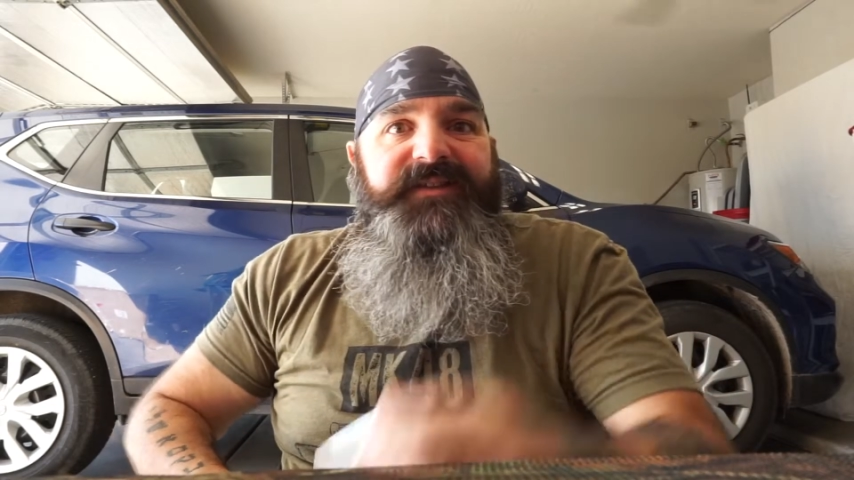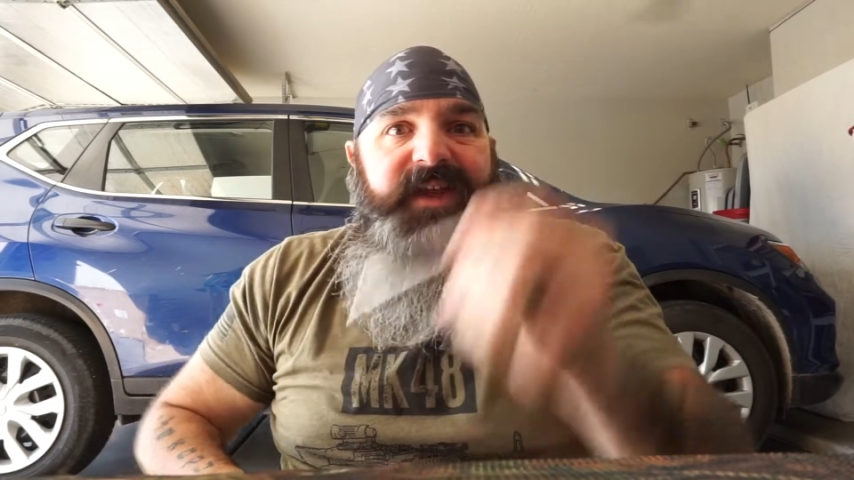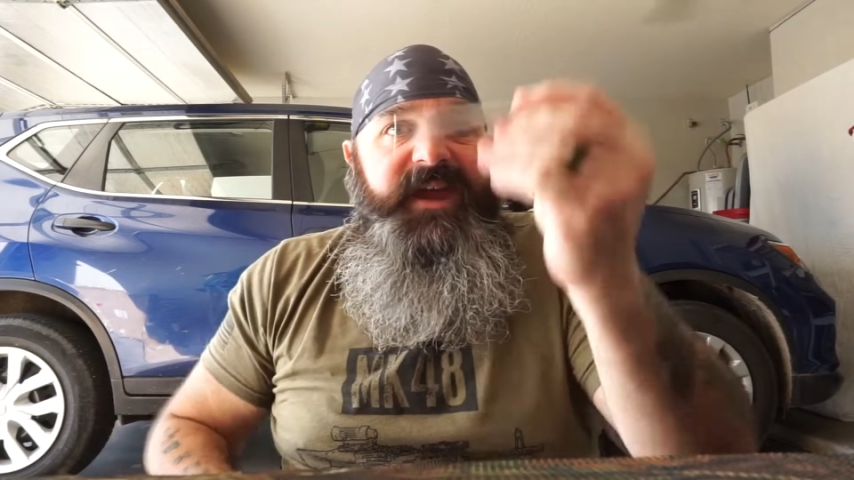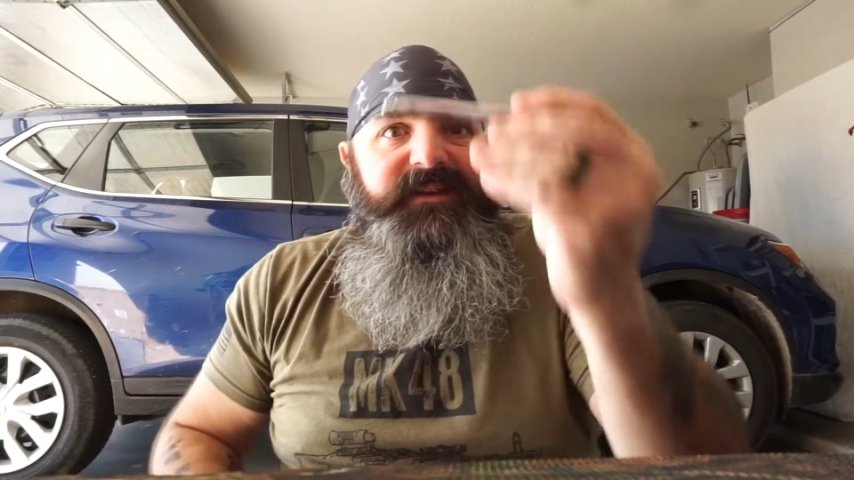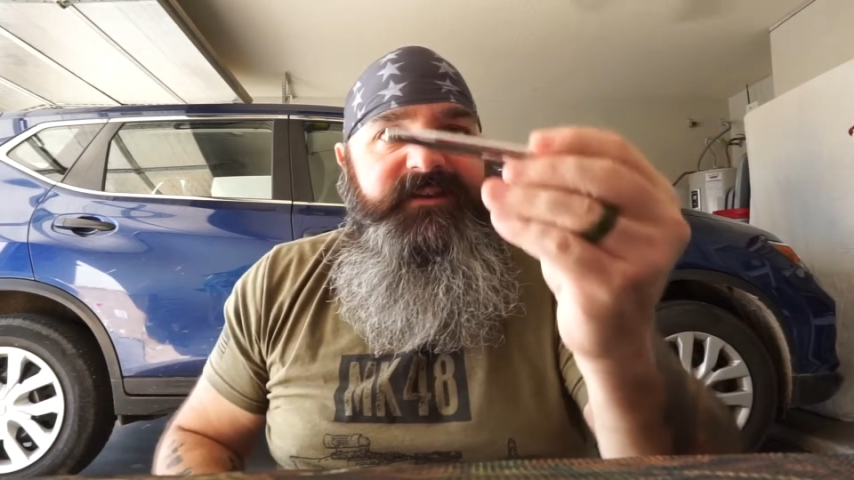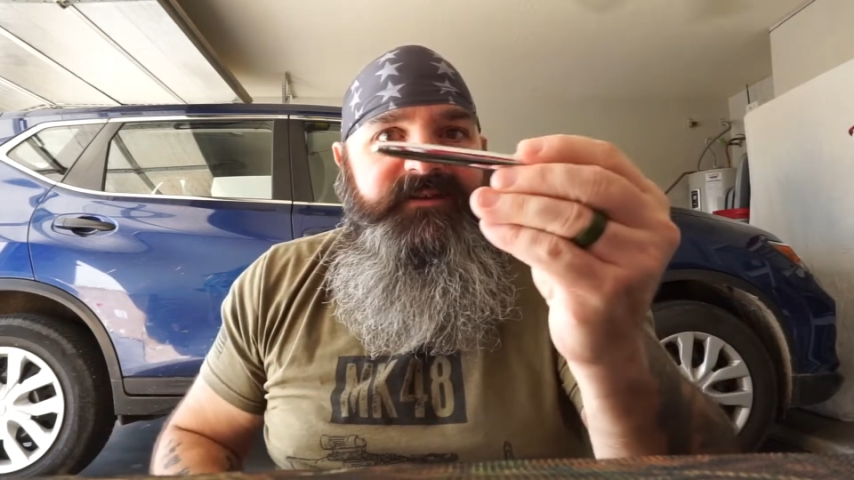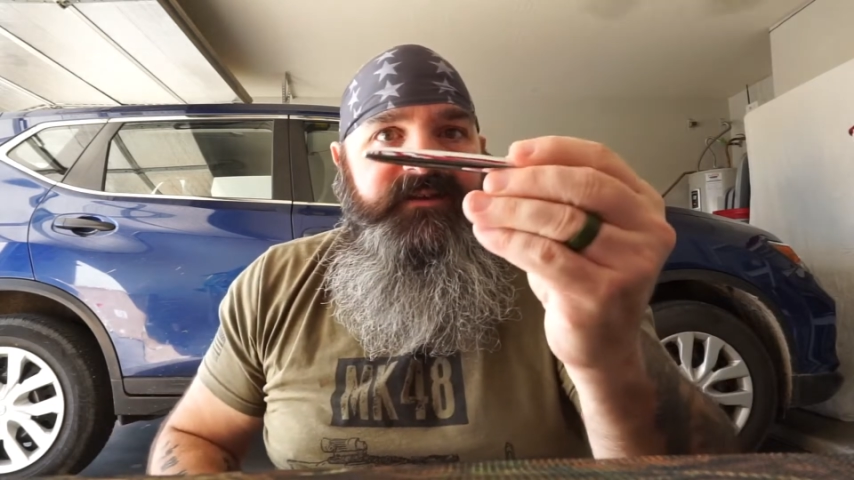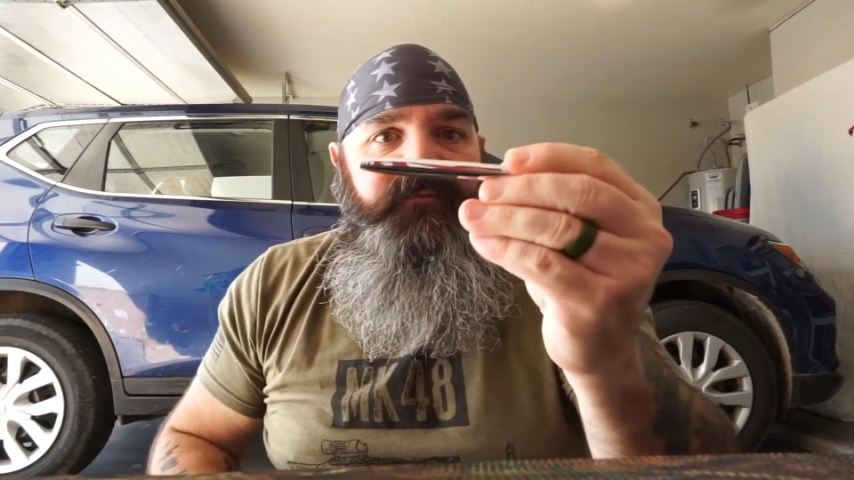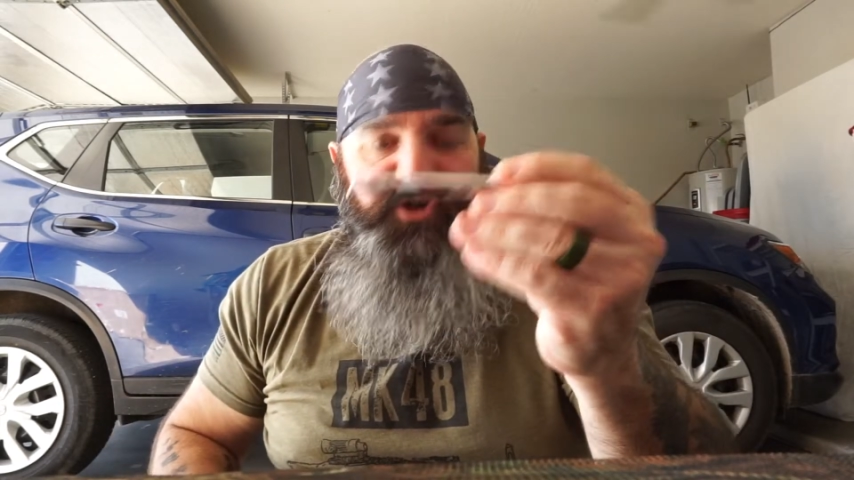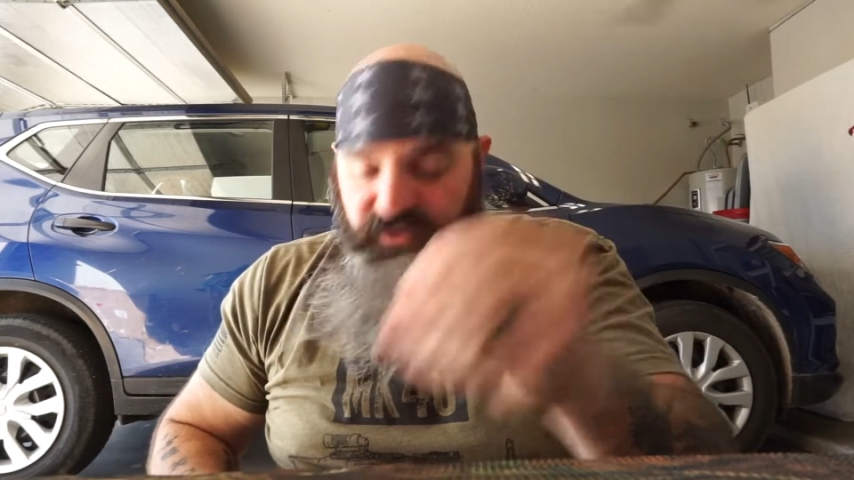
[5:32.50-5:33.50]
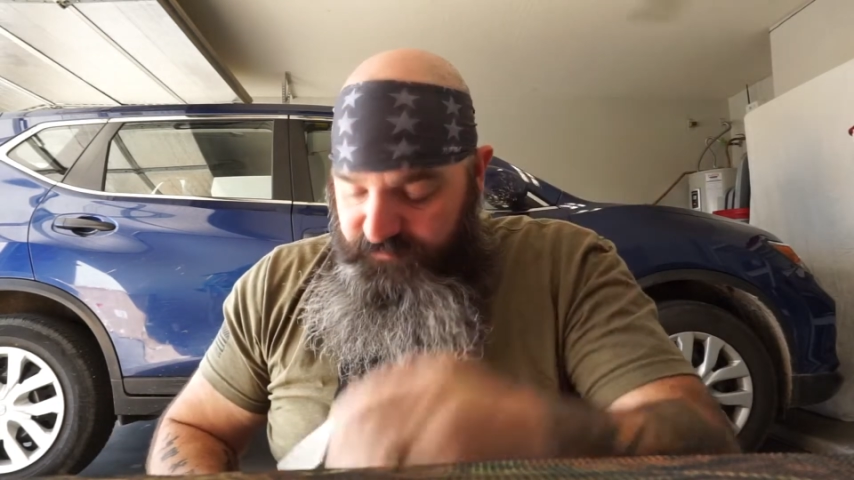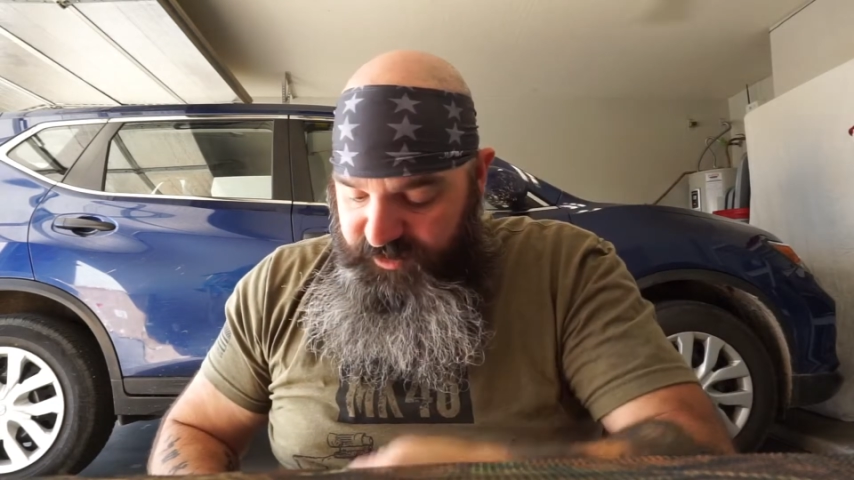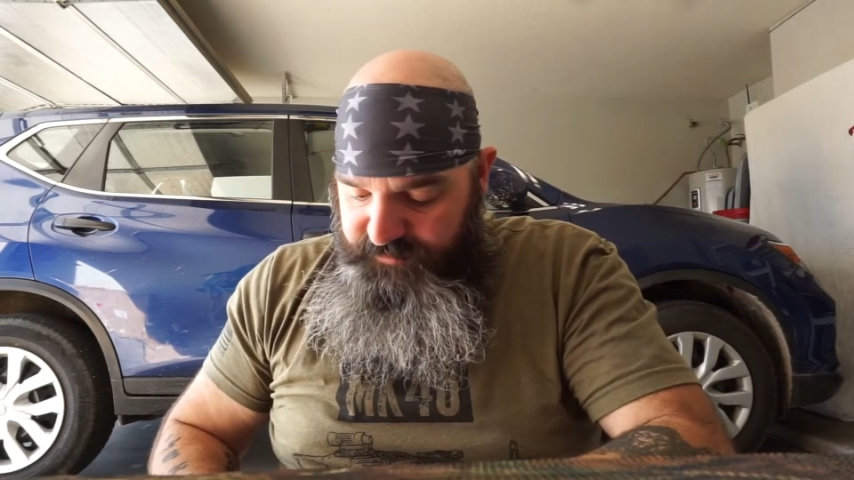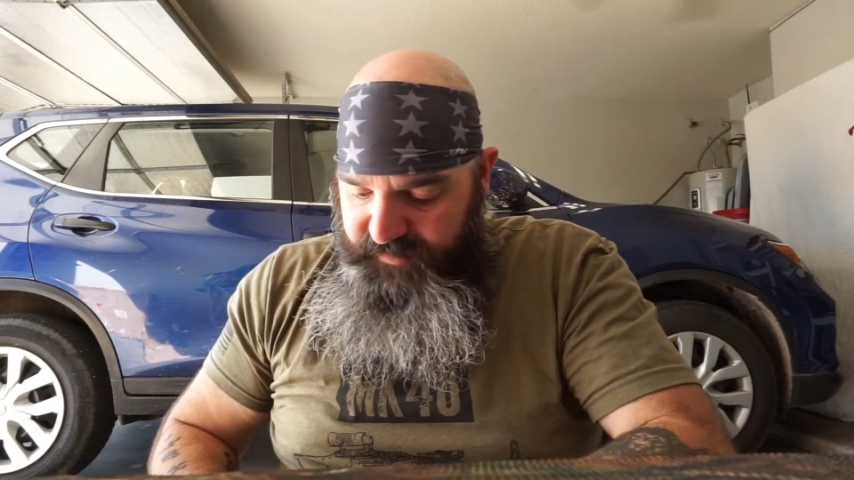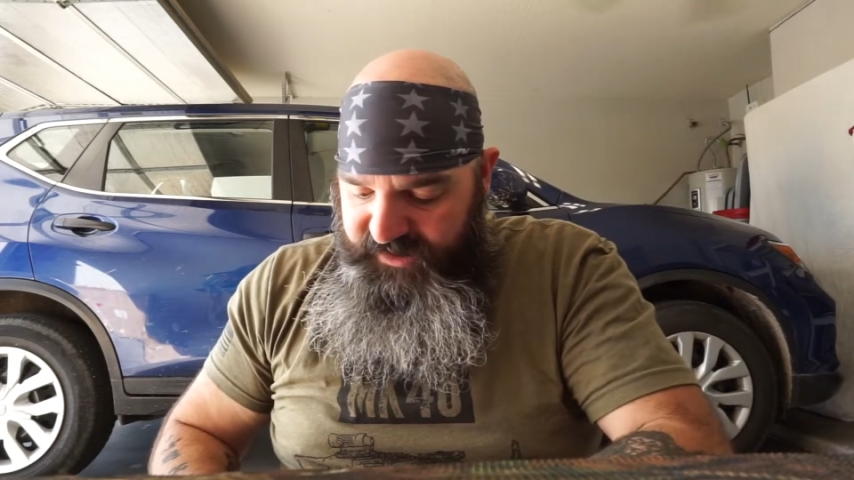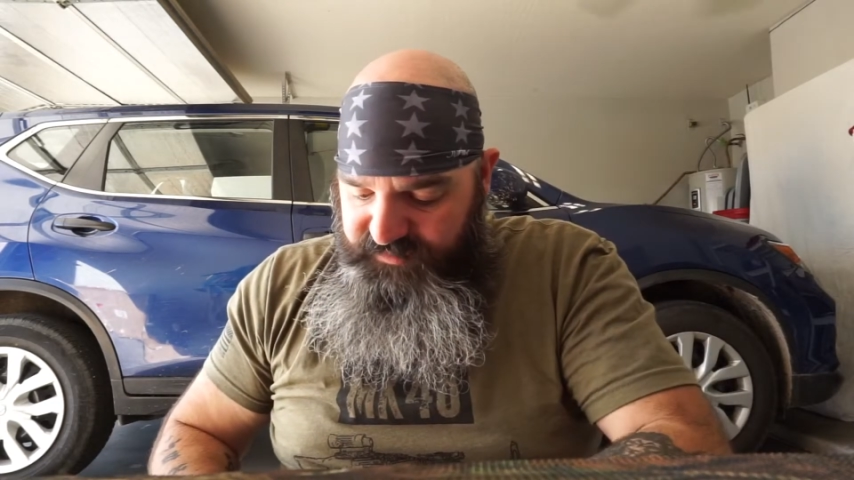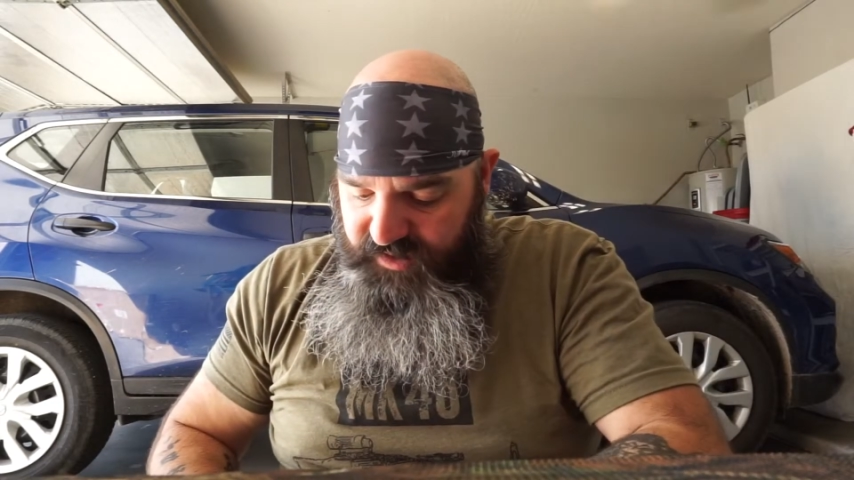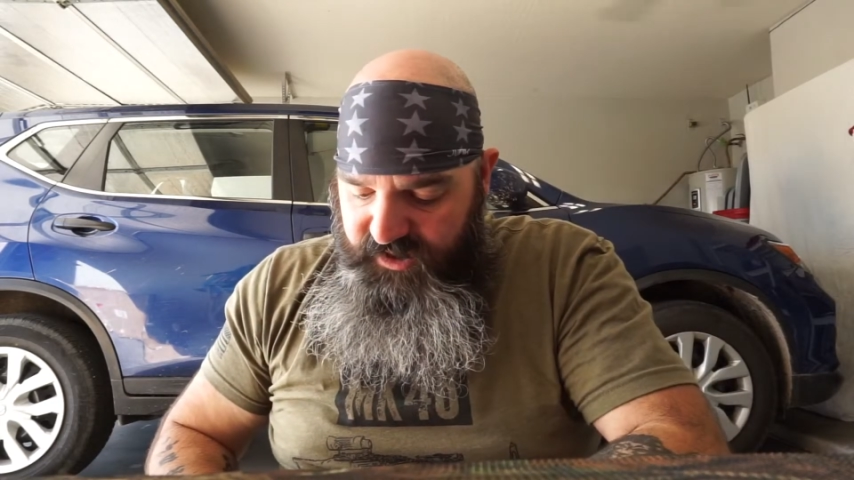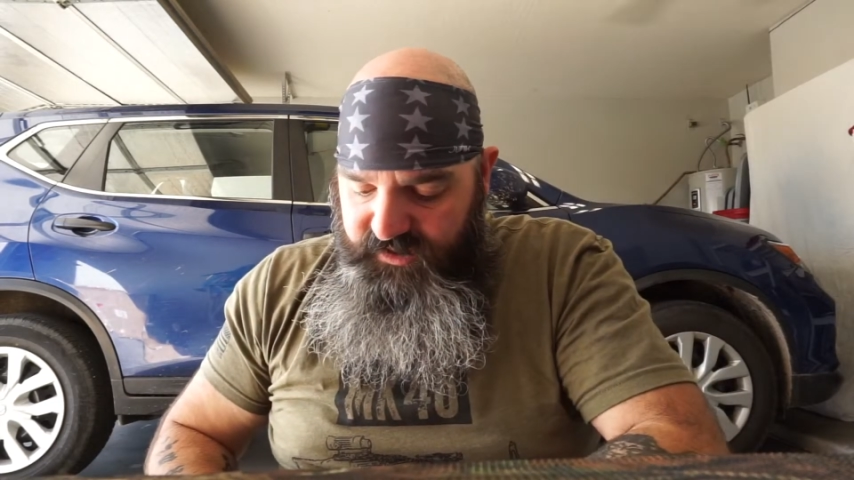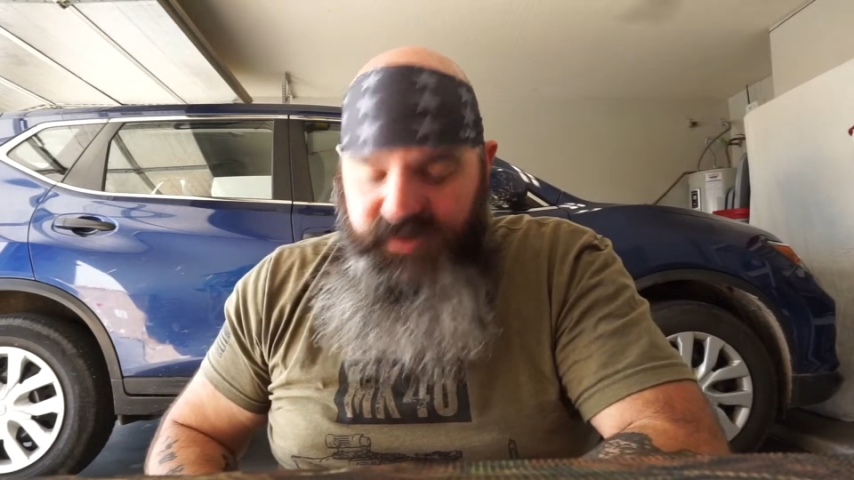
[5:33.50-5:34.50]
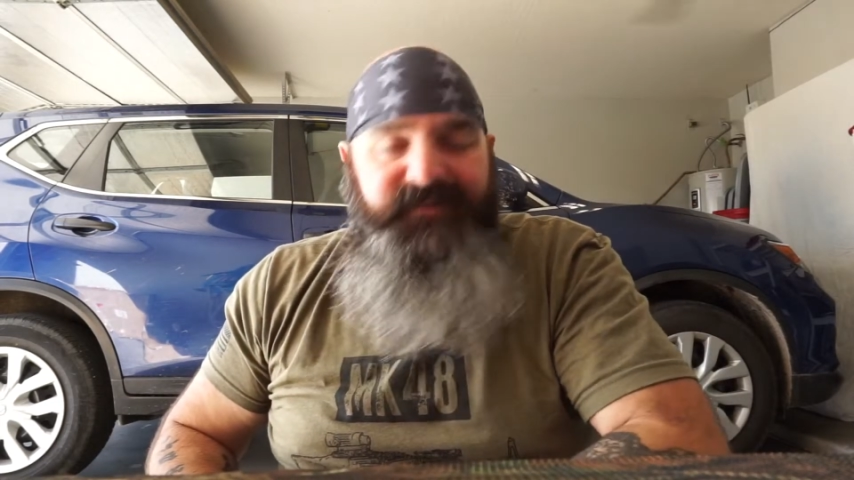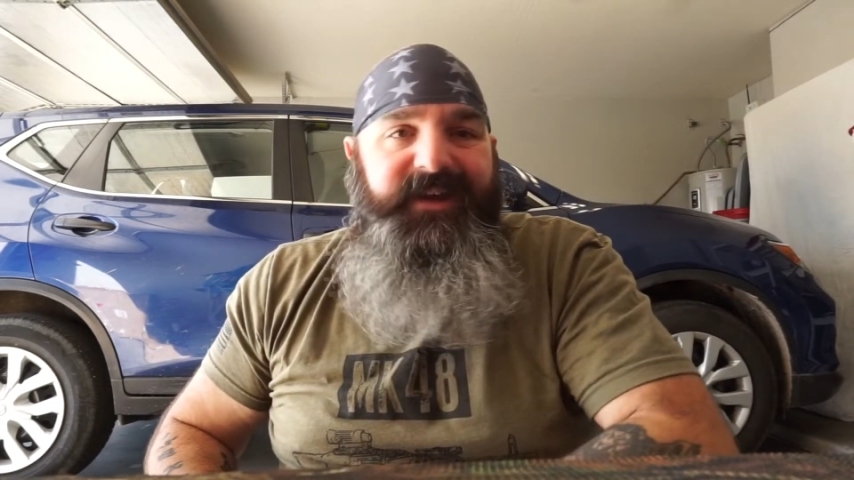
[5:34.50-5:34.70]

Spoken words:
to that, Fisher Space Pen.